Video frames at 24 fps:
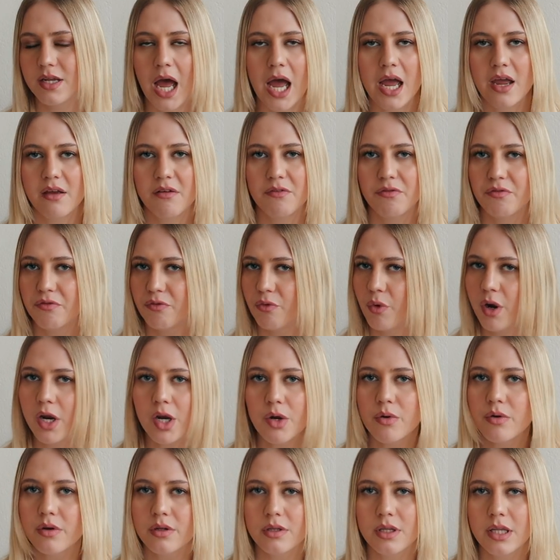I
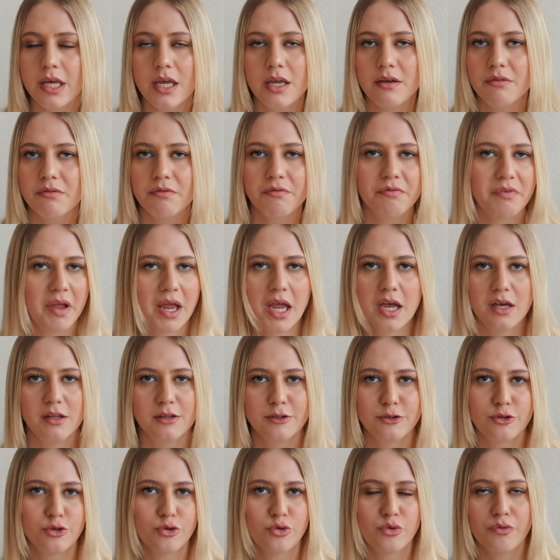frequently
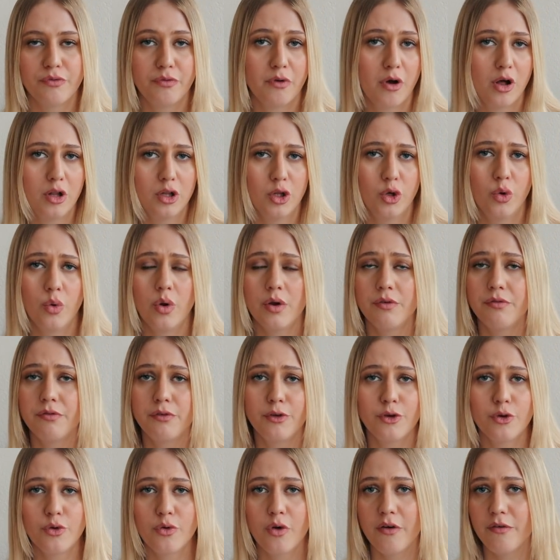fail to follow a
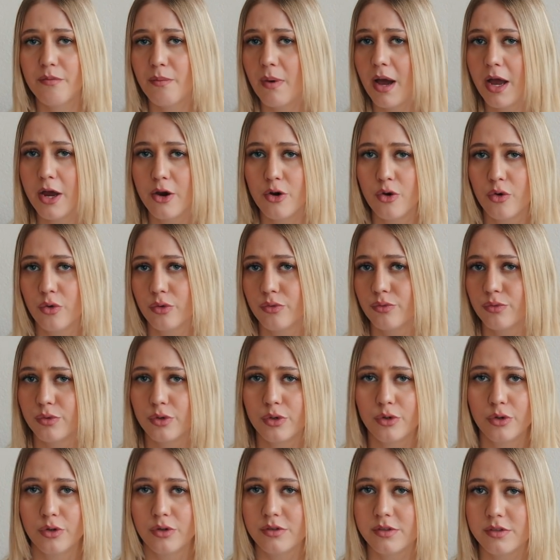few of my own
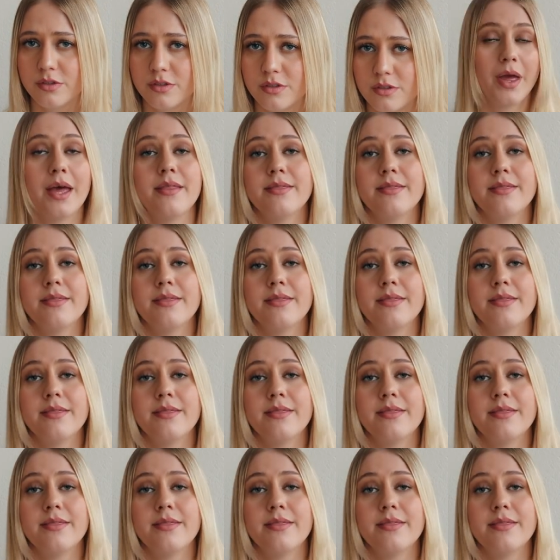rules.